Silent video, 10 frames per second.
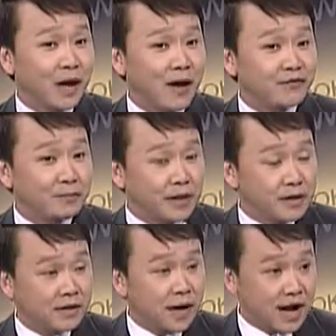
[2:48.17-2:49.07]
have
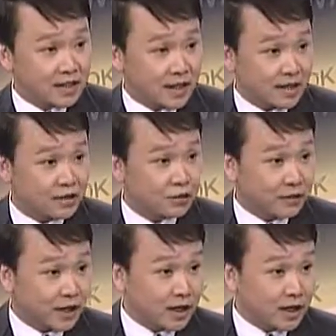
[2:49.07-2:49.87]
better access to the